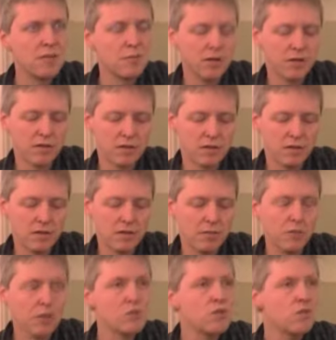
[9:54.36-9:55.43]
but
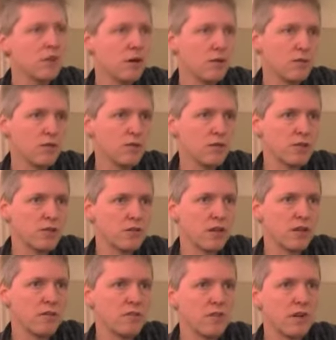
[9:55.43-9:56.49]
most of our mid-range
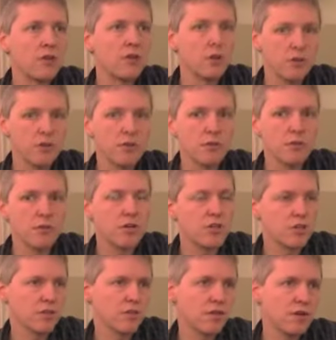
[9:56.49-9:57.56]
drivers are not
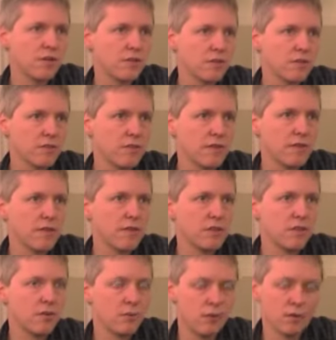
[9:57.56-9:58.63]
compression drivers.
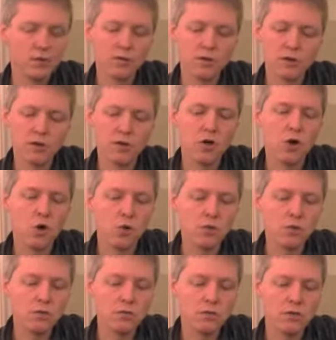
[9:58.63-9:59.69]
So we're using a
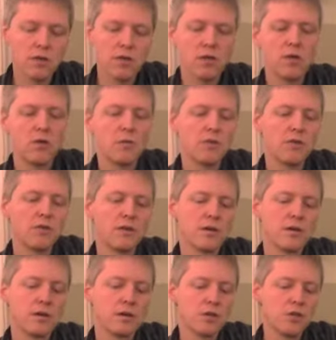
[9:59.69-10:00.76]
cone with
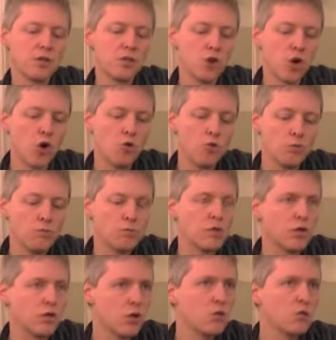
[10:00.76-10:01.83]
a dome
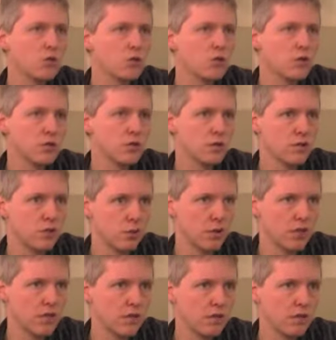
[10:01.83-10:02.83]
glued to it,